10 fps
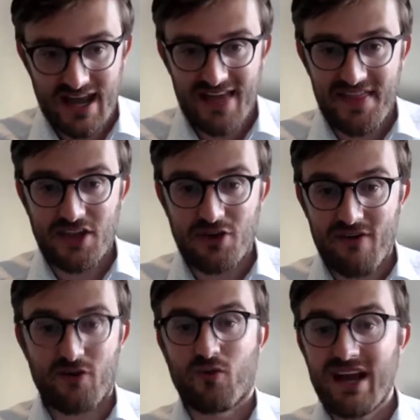and that you
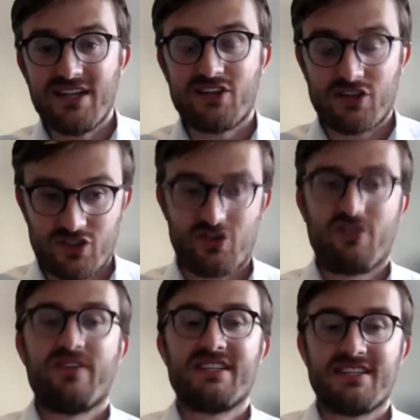have a right to
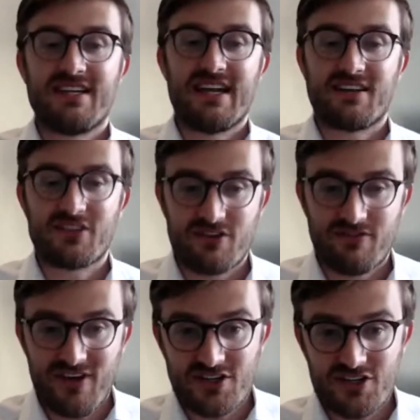services in English and
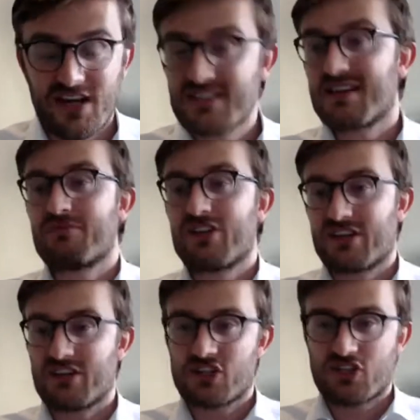French, subject
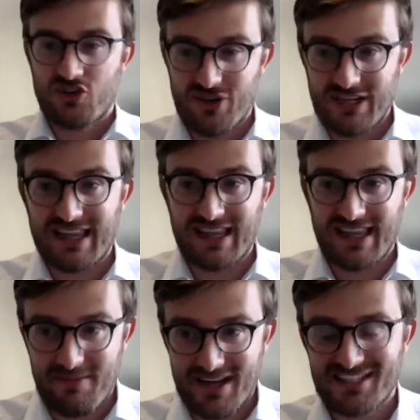to certain
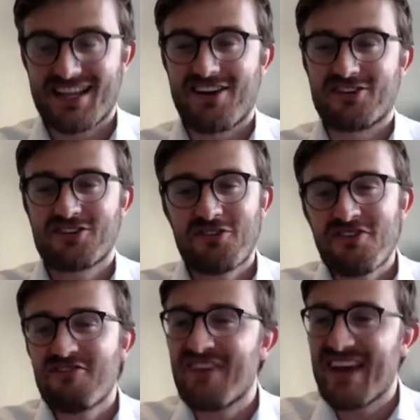limits that are sort
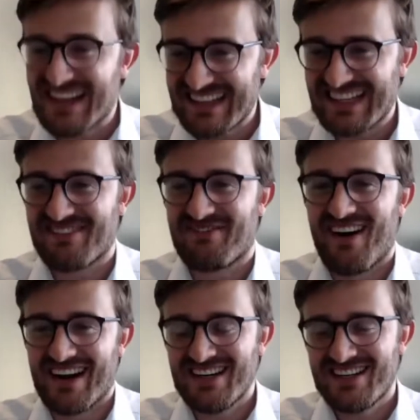of vaguely
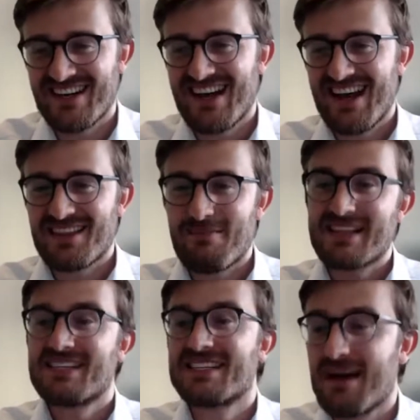defined. The
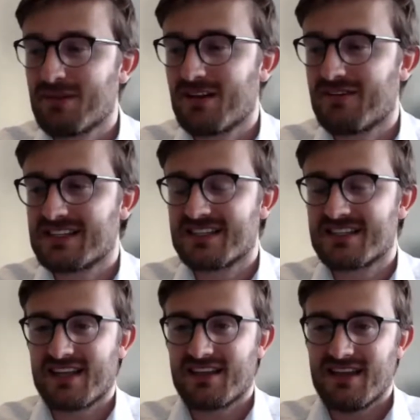best example of this is
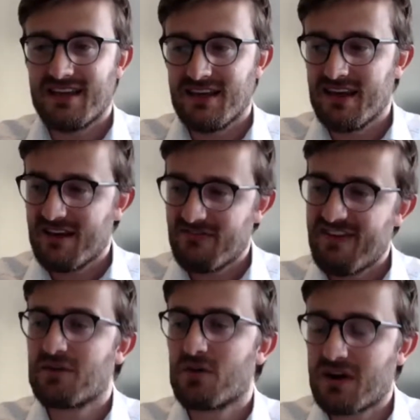that the
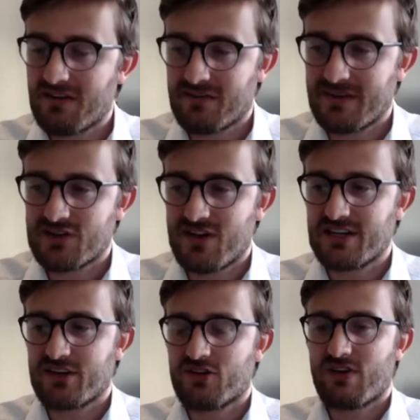federal government
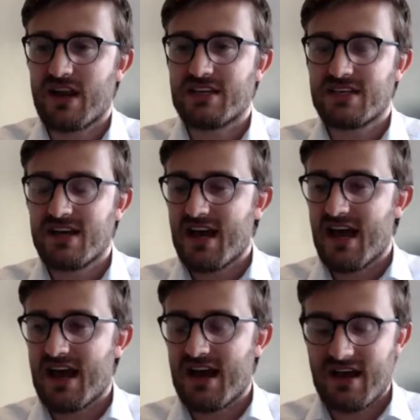tried to create
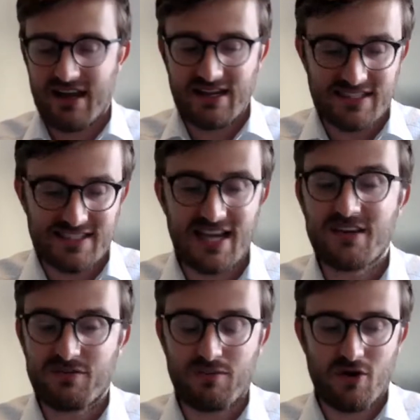an
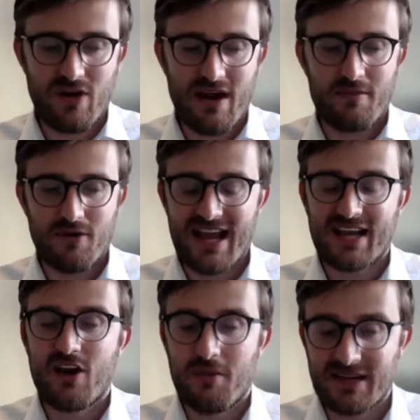incentive program or an
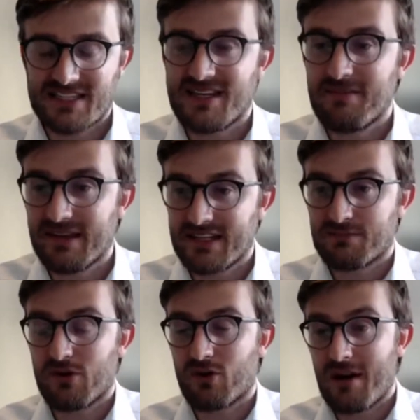economic stimulus
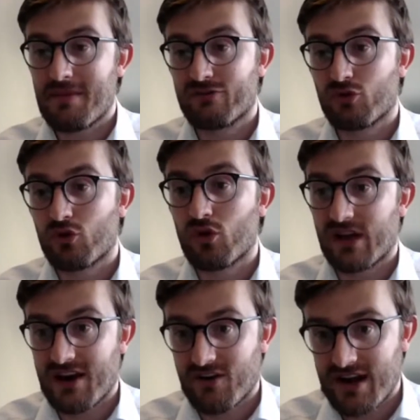program in rural
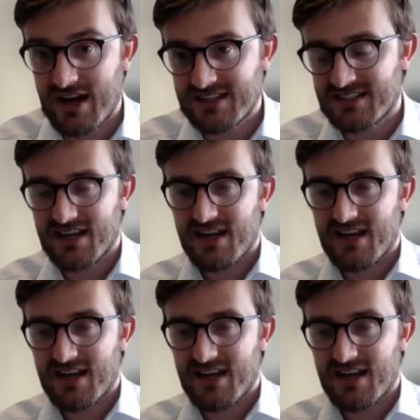areas.